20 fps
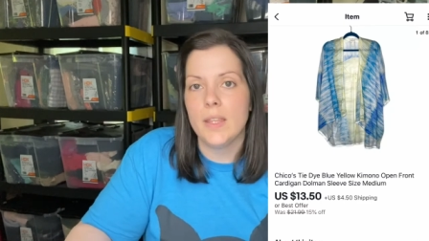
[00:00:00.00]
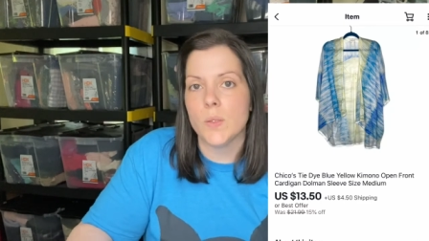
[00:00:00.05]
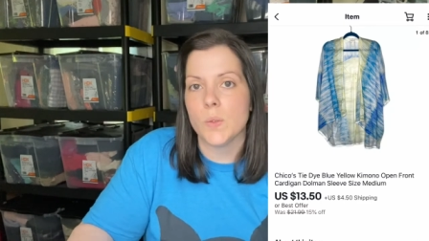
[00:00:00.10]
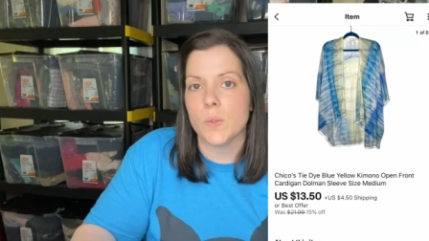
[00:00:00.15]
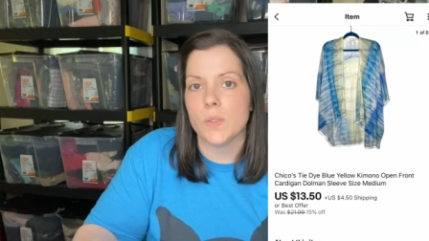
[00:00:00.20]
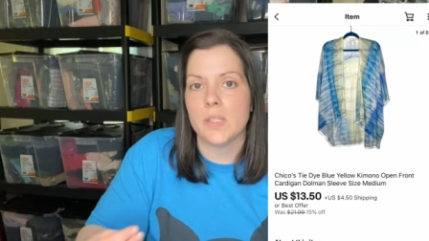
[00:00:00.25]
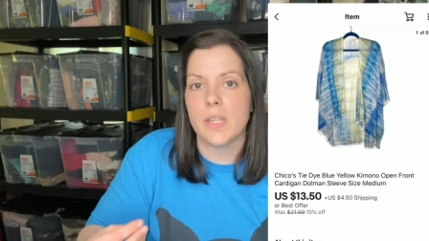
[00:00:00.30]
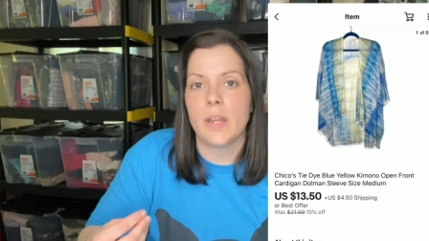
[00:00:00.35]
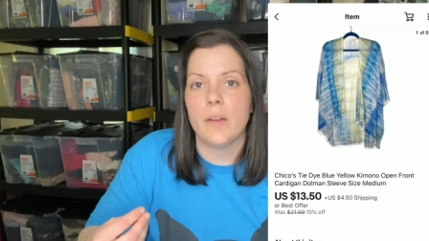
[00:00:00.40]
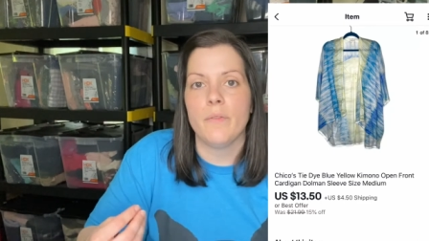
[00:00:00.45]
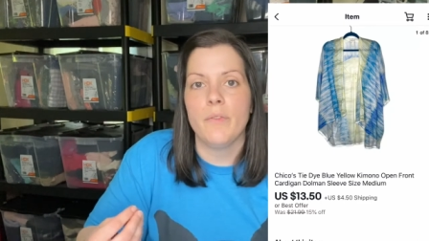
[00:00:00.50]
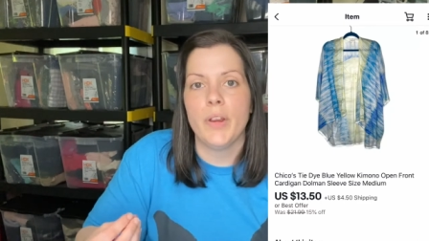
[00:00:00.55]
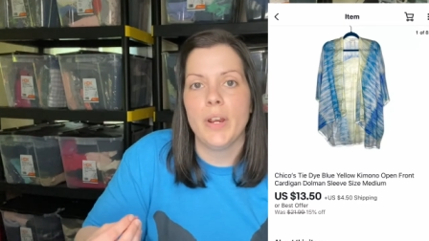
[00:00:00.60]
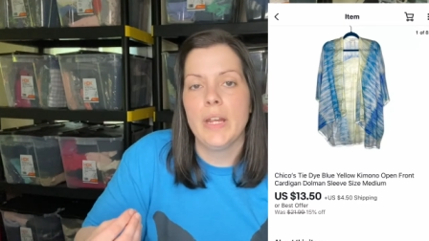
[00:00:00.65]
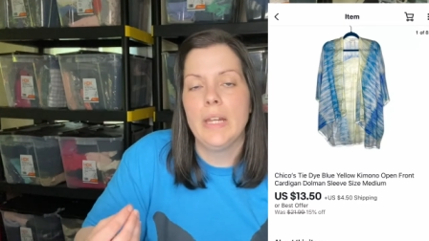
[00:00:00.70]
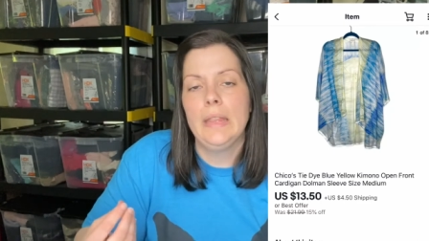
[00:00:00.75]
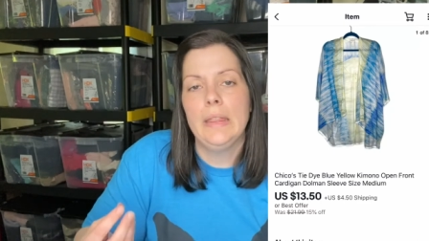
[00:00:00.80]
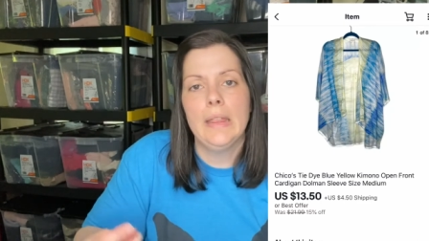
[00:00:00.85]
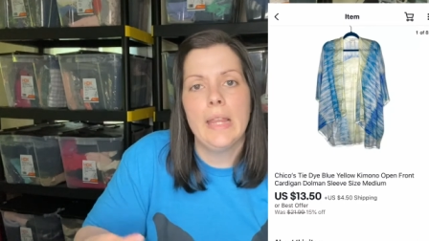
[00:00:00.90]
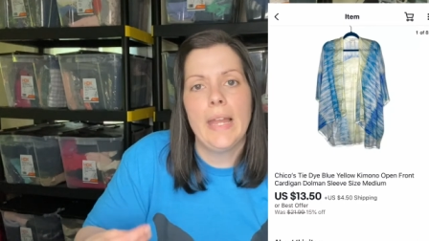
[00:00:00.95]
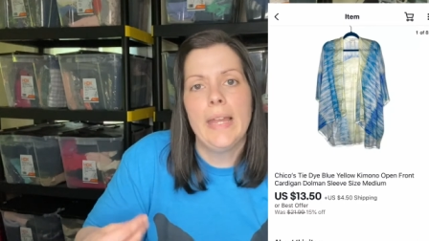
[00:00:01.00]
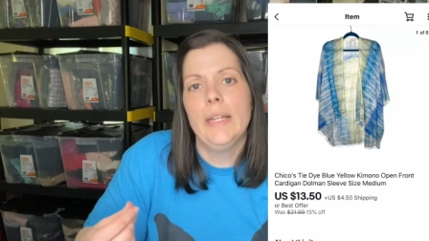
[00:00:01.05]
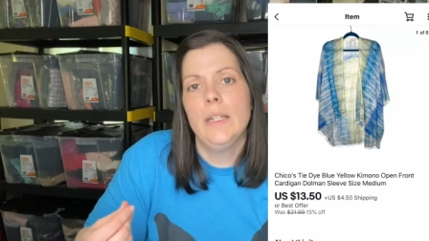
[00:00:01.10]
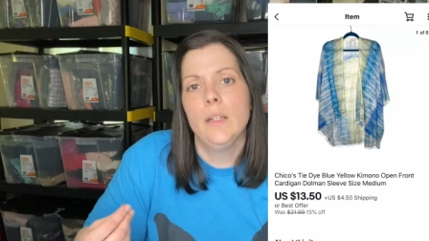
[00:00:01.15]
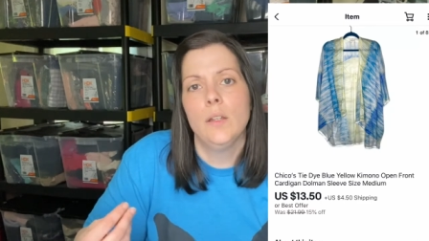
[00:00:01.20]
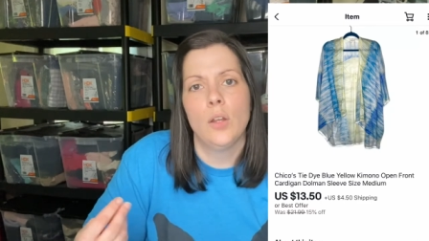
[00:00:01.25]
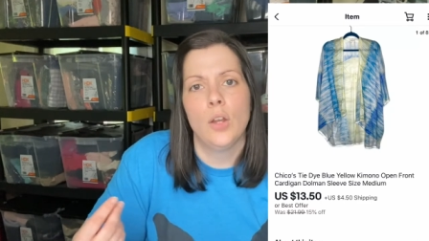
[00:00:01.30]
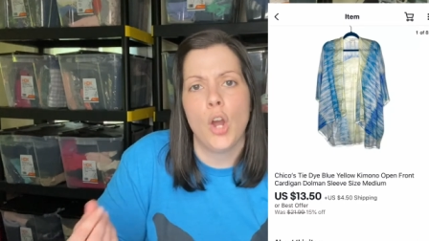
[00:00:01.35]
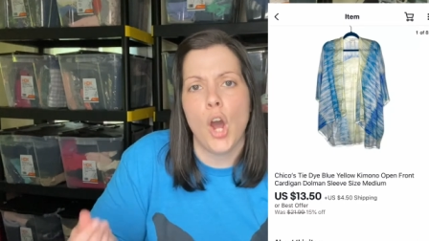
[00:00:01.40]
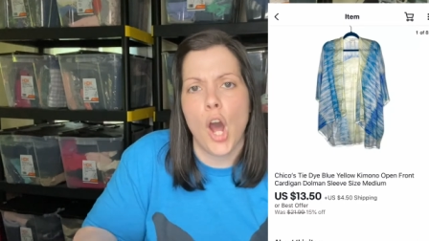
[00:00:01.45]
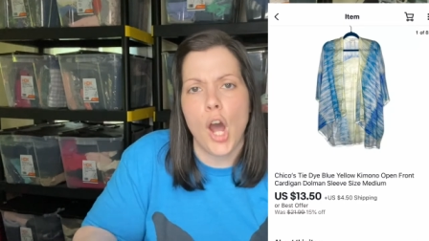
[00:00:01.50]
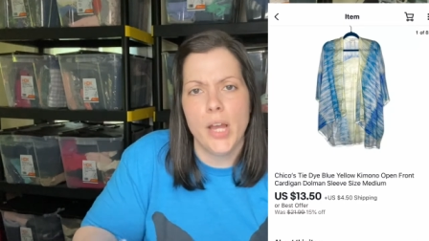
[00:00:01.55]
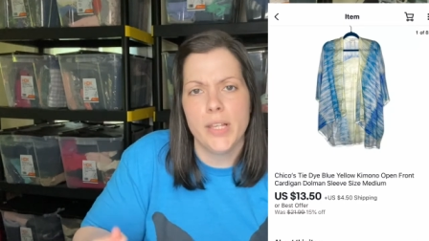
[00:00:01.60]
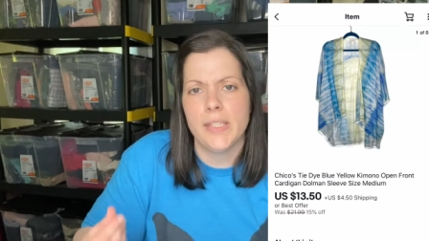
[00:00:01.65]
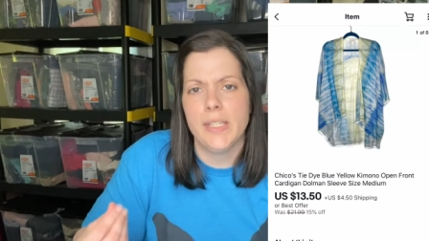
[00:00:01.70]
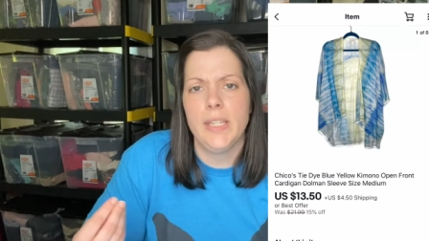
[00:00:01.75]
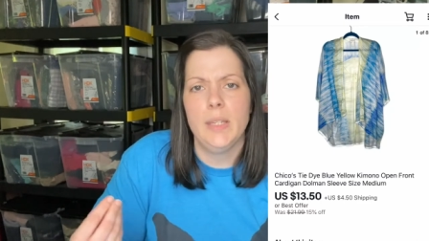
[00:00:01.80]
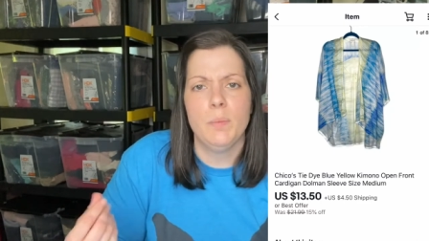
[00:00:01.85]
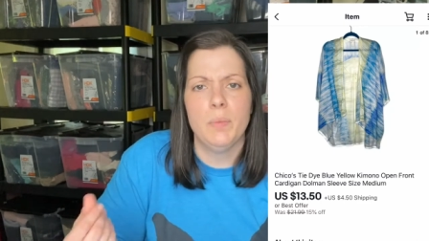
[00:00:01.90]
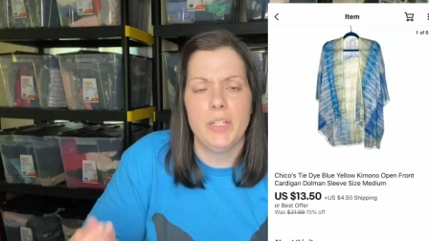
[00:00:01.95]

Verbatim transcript: This was like a very light gauzy